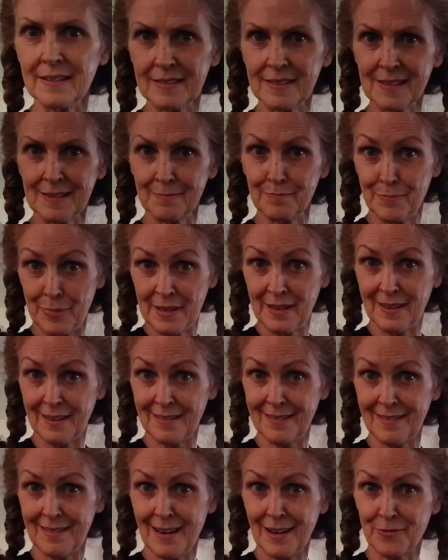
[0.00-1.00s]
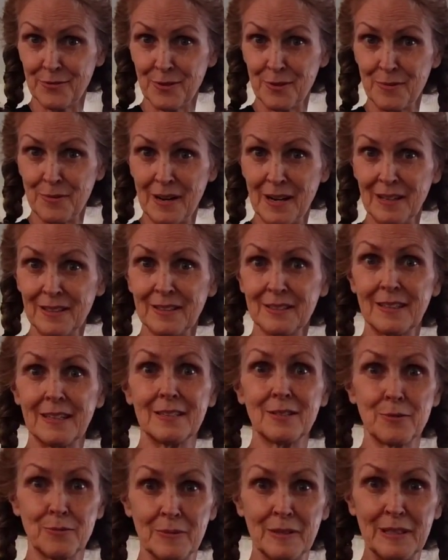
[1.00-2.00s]
It's big. After a while, it
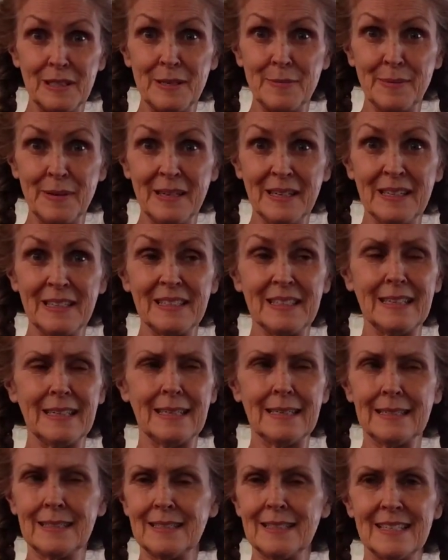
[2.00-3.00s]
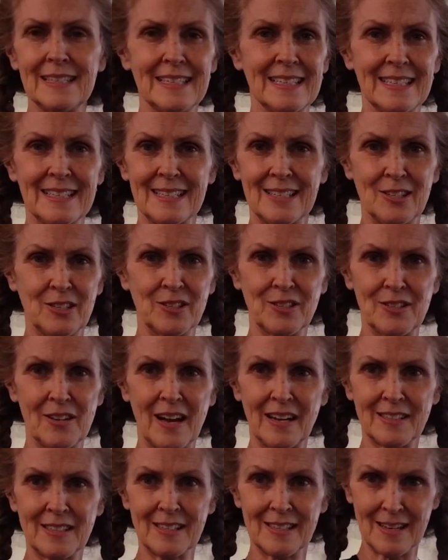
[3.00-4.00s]
gets really big and it's just
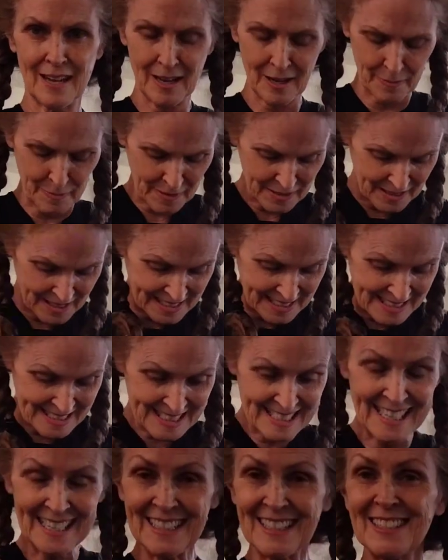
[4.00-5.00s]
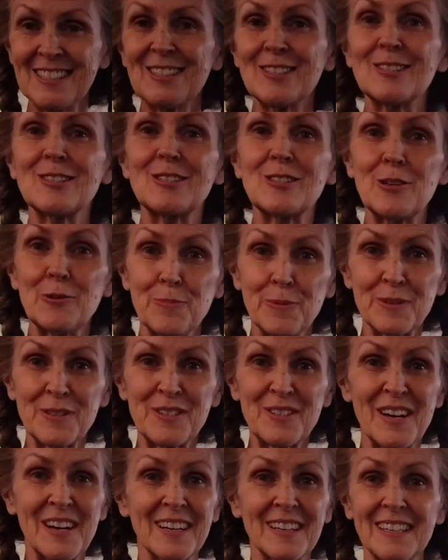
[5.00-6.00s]
not snug. But like I said, this is super
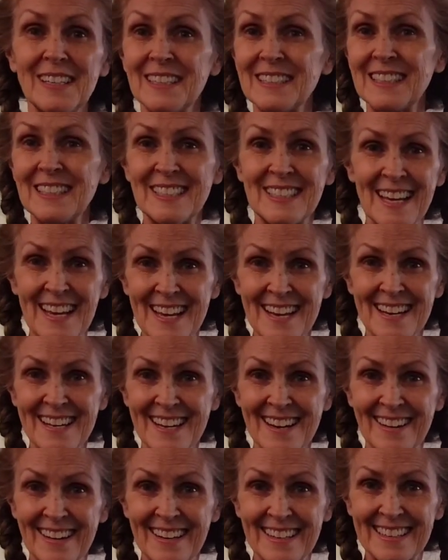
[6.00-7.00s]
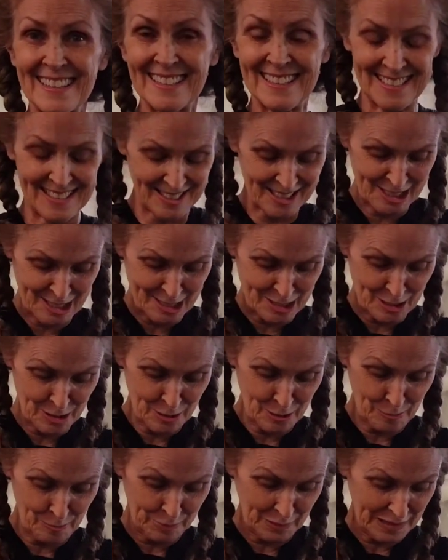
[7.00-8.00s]
snug. Like the day I got it, it's
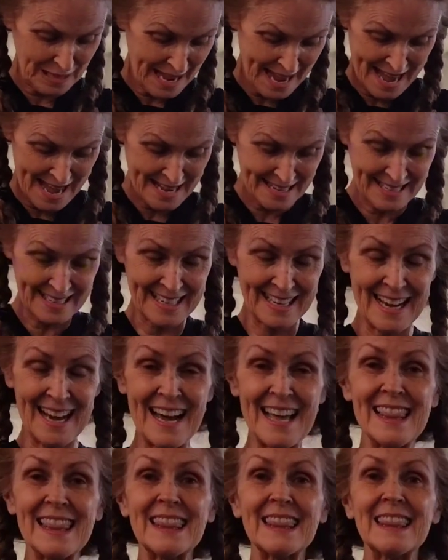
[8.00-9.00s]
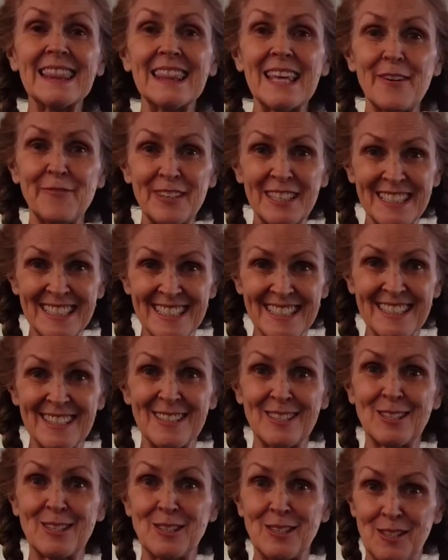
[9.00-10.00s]
still black. I love it
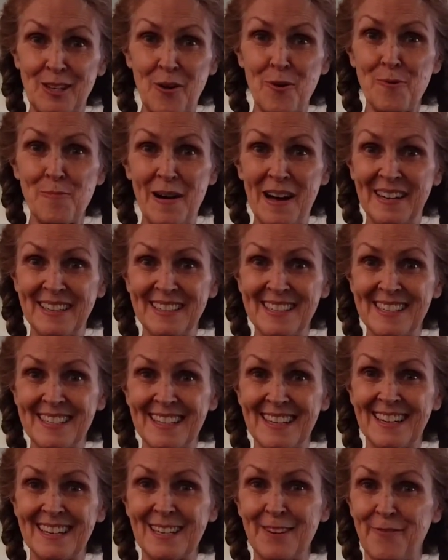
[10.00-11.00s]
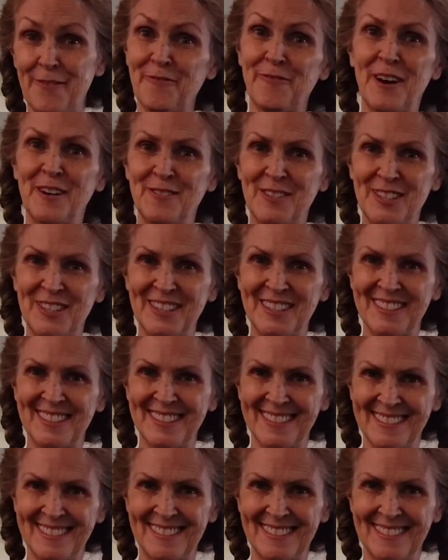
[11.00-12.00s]
so much. I give it 5 stars.